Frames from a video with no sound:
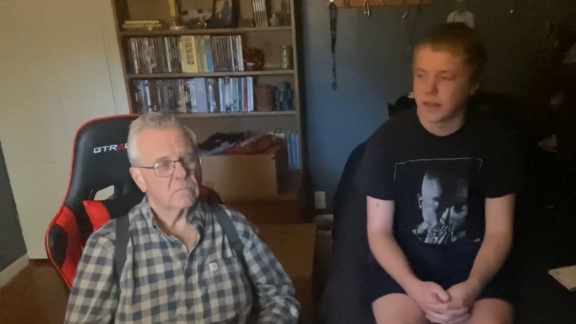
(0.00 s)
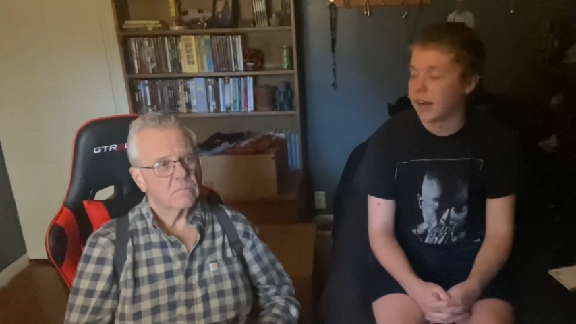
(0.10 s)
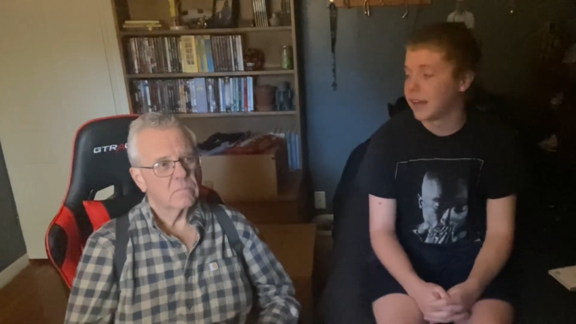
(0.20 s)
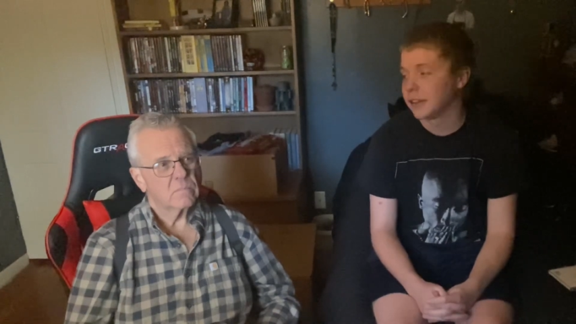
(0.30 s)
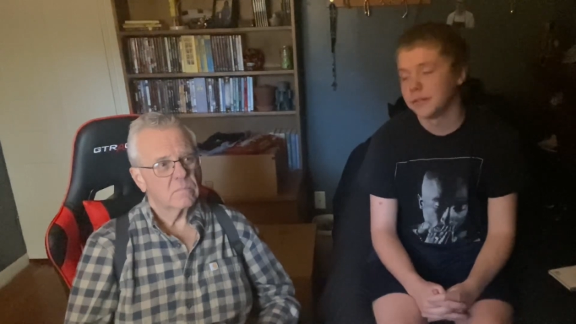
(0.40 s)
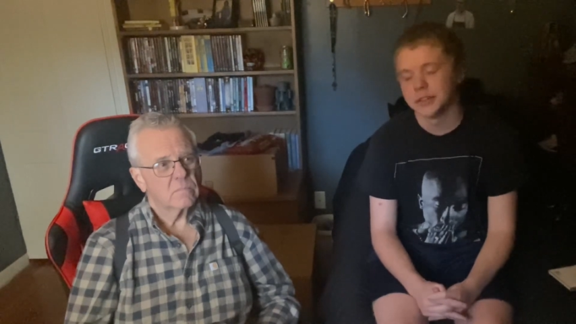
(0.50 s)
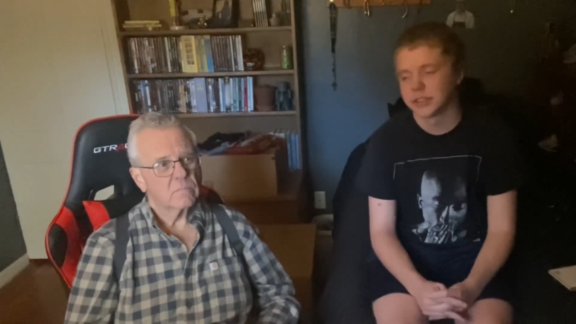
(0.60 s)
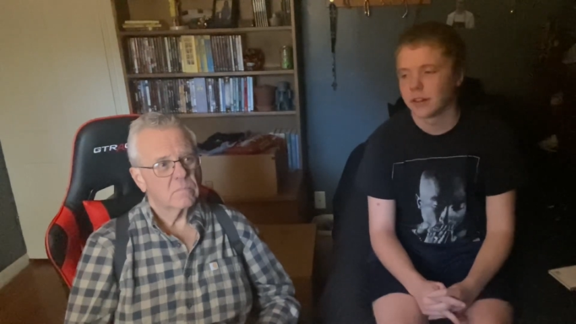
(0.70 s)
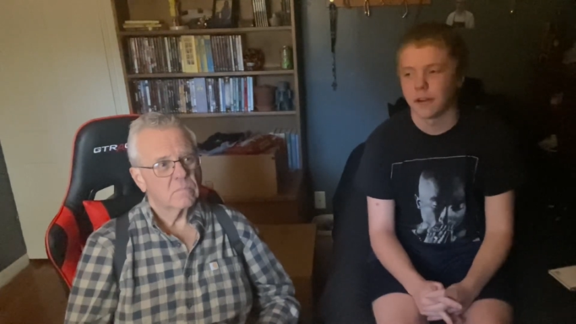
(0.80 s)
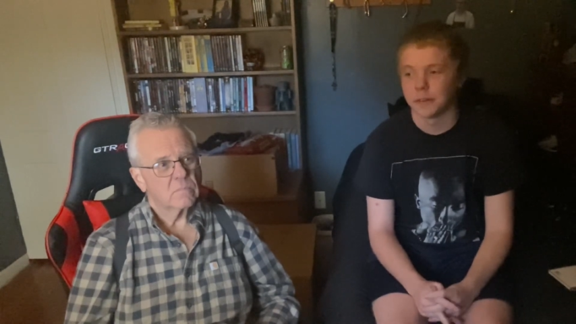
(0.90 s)
Speaker 1: I love this
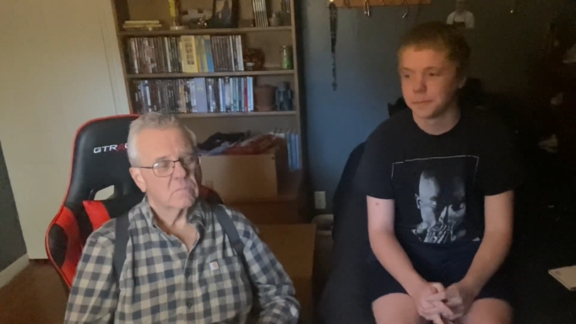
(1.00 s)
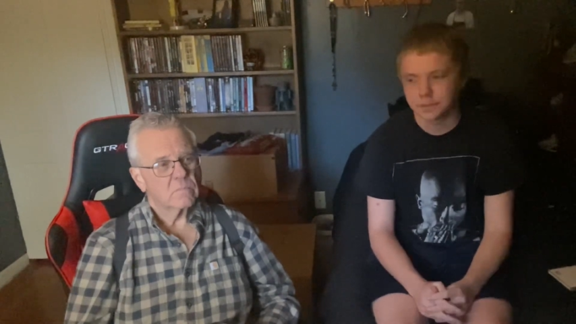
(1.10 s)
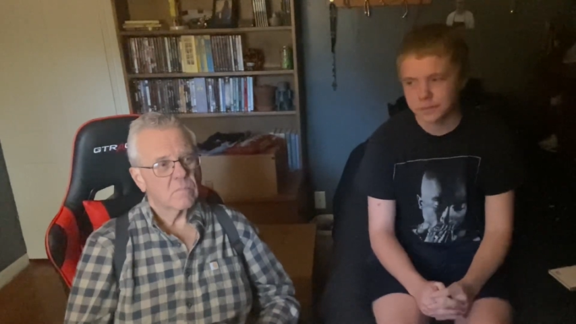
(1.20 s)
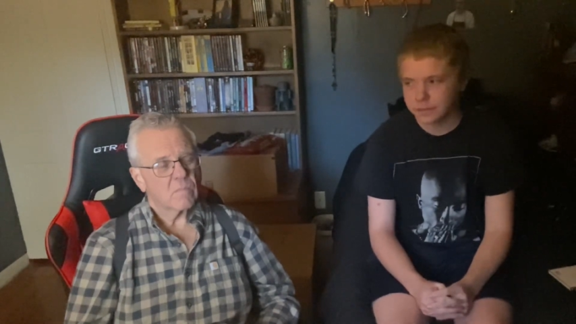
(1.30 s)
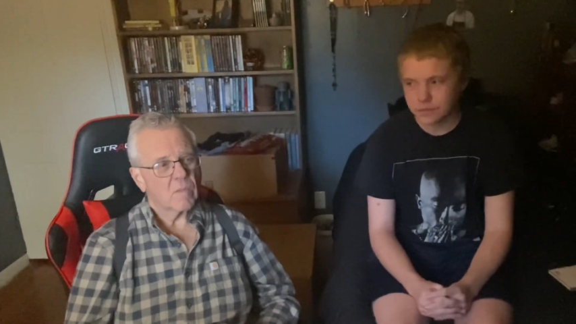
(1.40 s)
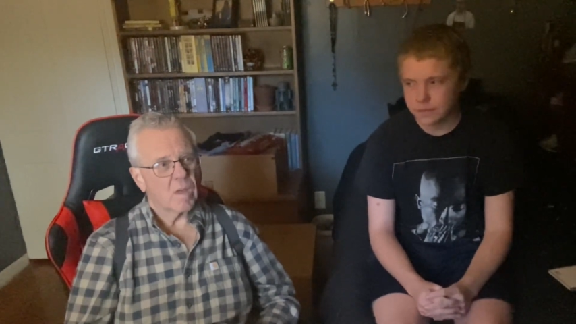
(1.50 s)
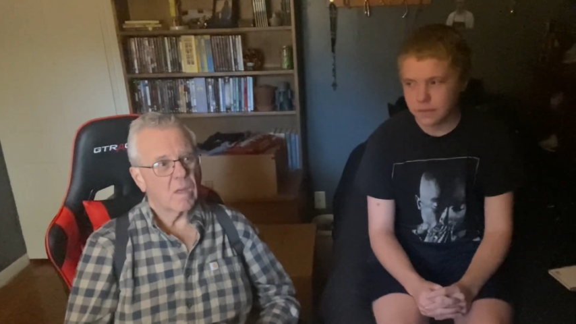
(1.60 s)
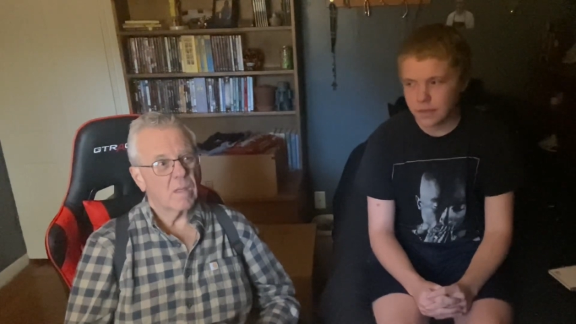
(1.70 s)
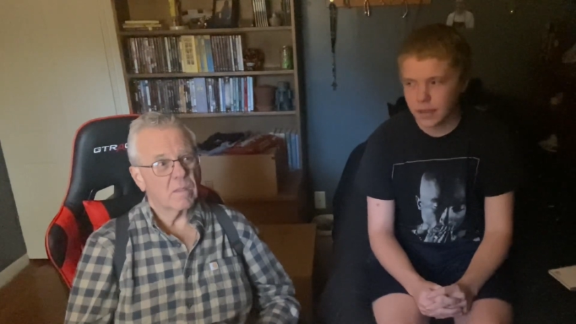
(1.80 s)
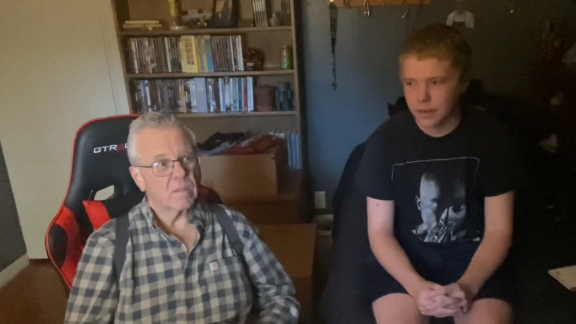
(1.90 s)
song.
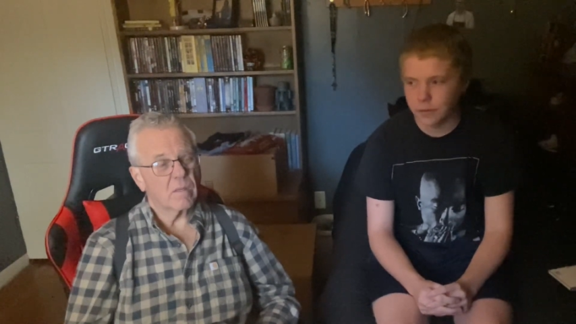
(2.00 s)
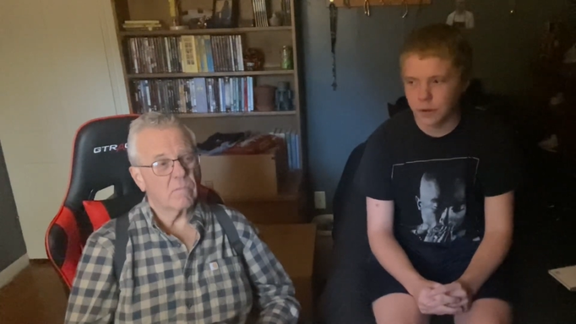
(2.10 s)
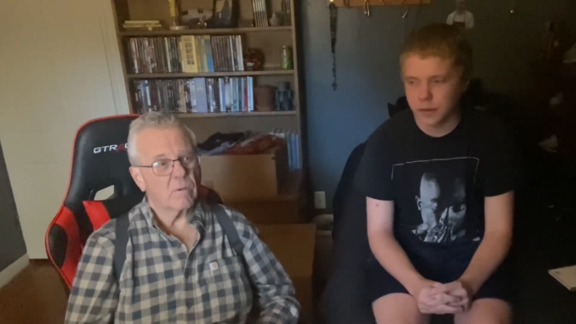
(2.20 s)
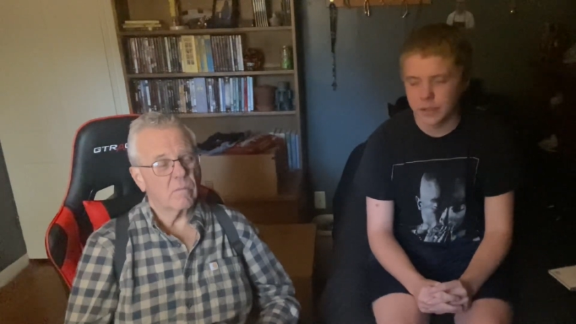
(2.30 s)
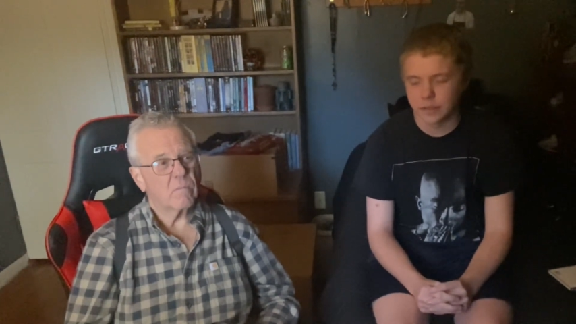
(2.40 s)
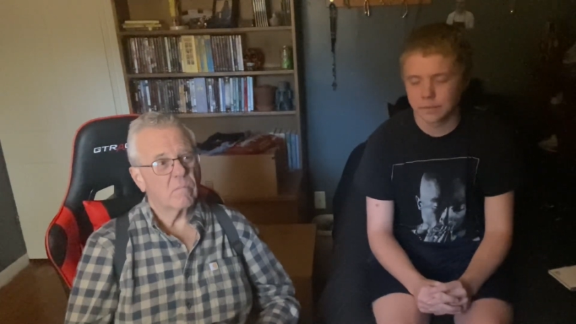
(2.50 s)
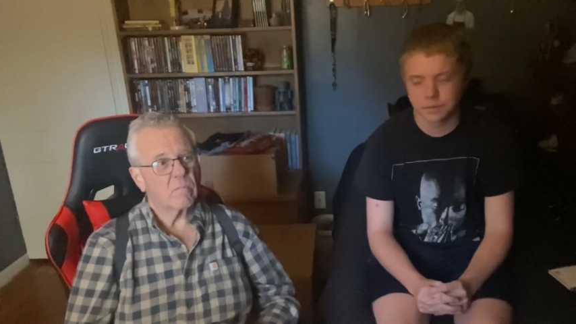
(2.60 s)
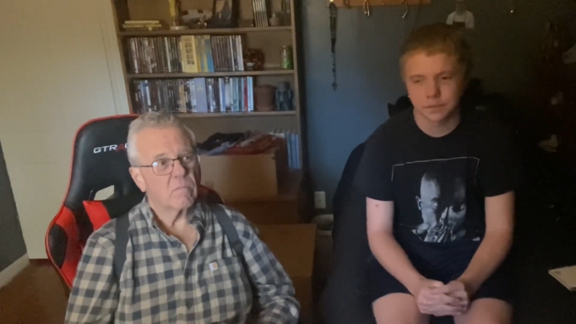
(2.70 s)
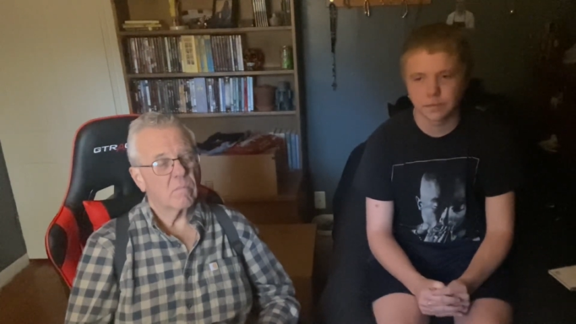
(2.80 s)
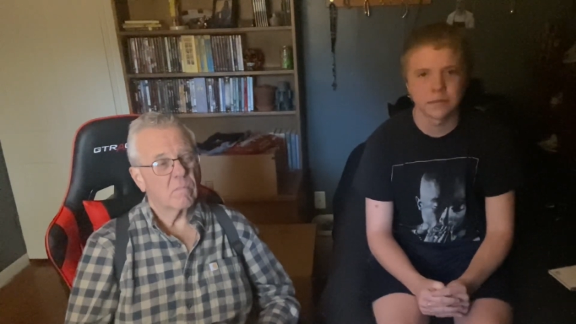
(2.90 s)
I've heard it
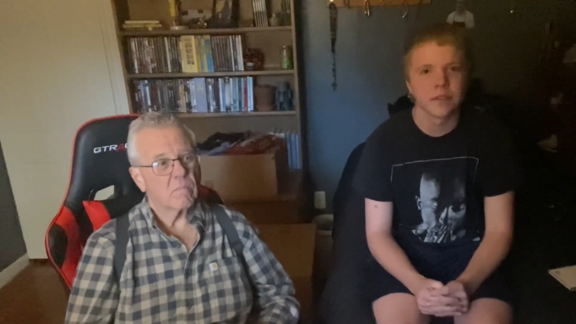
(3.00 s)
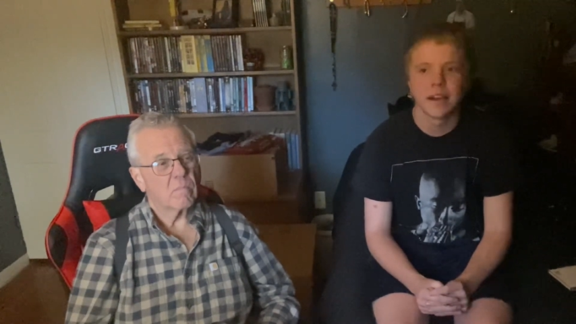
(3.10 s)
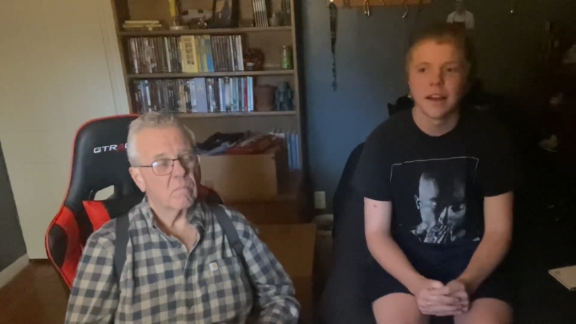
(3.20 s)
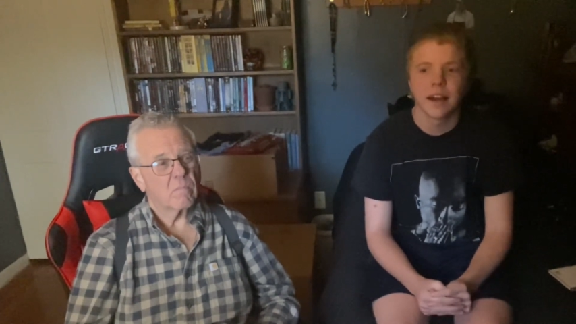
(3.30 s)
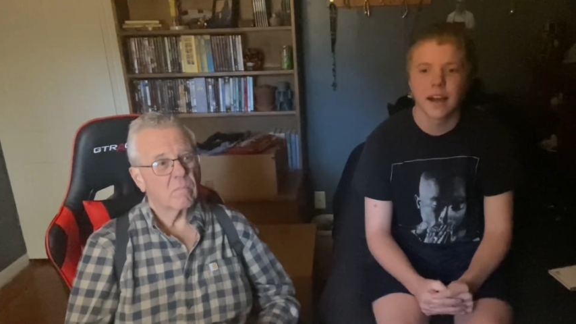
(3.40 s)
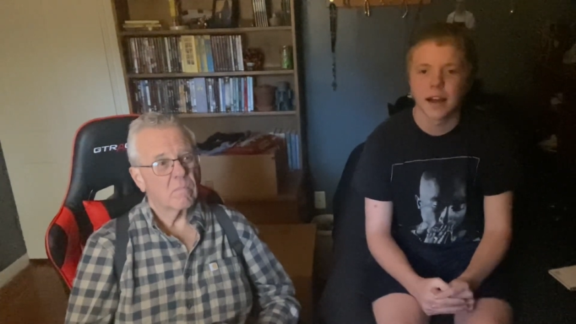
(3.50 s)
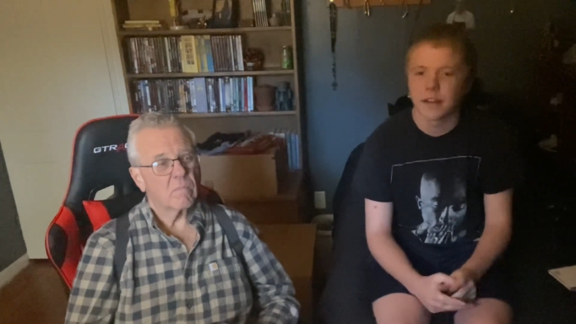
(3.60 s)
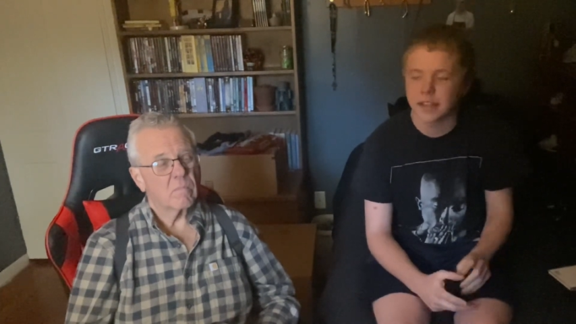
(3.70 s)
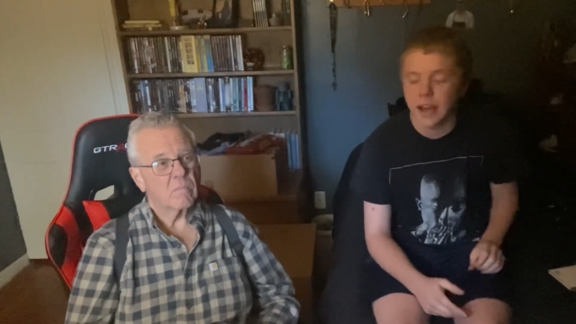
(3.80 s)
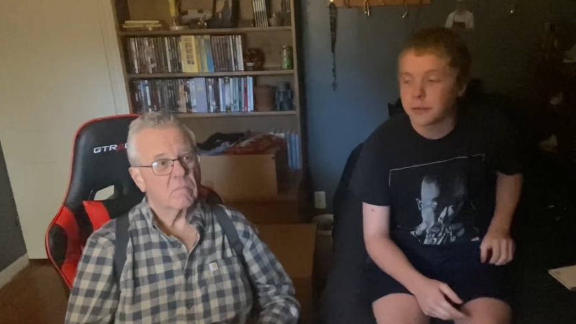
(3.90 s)

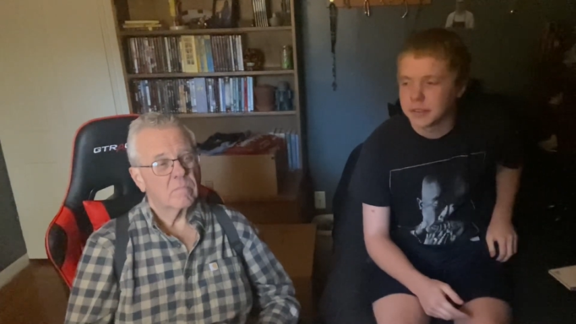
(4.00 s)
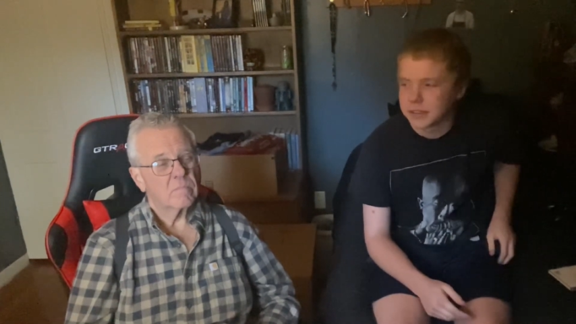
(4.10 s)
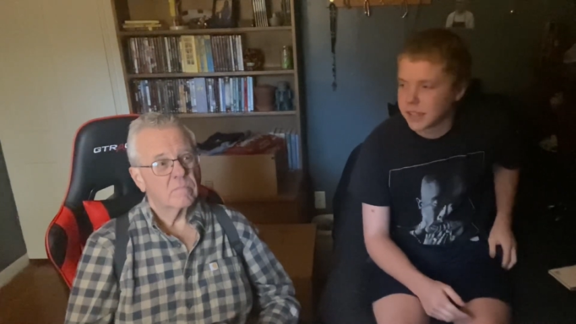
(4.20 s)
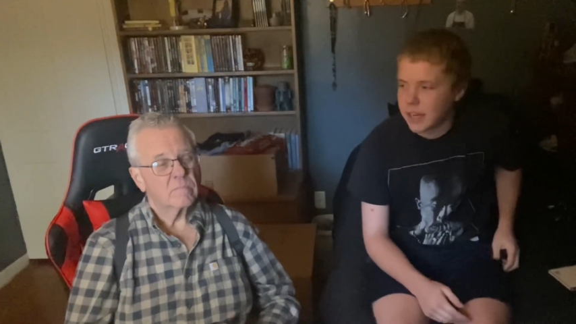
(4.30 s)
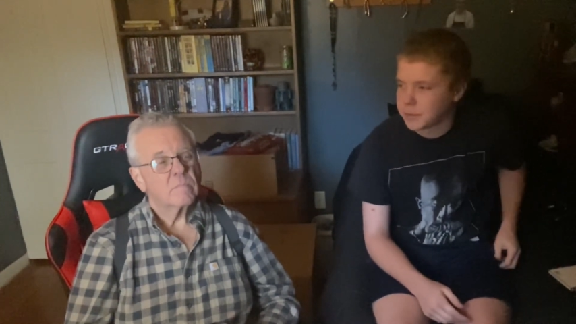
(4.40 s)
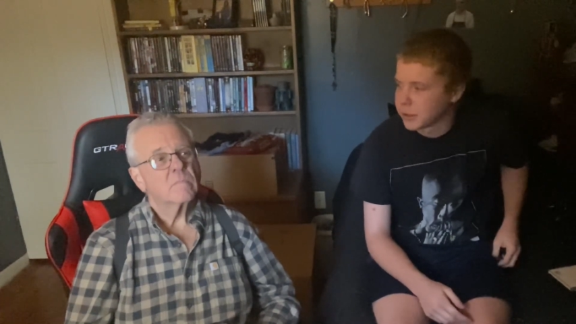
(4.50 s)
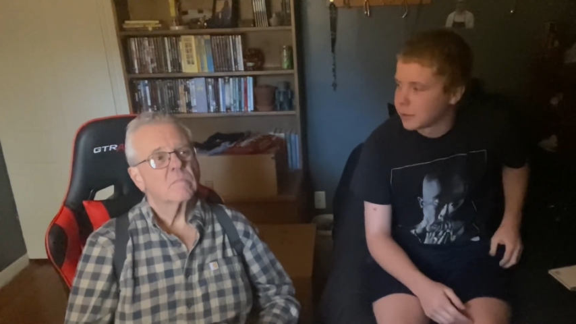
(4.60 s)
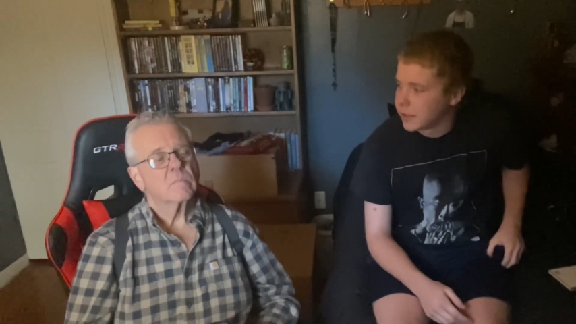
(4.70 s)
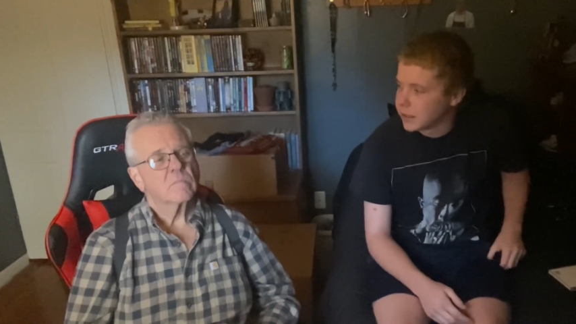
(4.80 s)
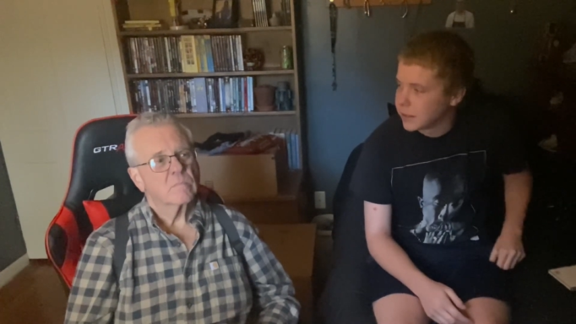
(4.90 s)
countless times
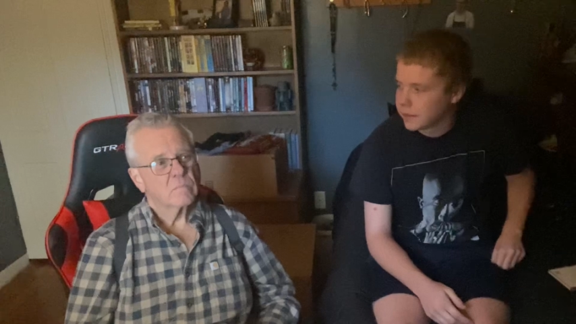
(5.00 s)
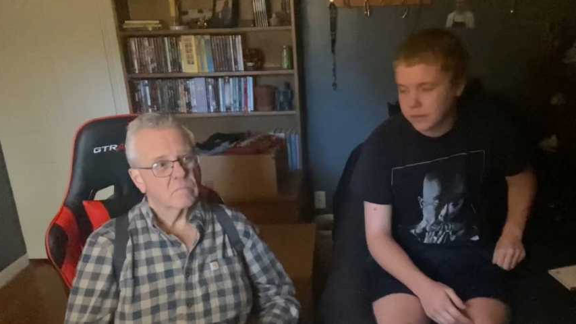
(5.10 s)
already.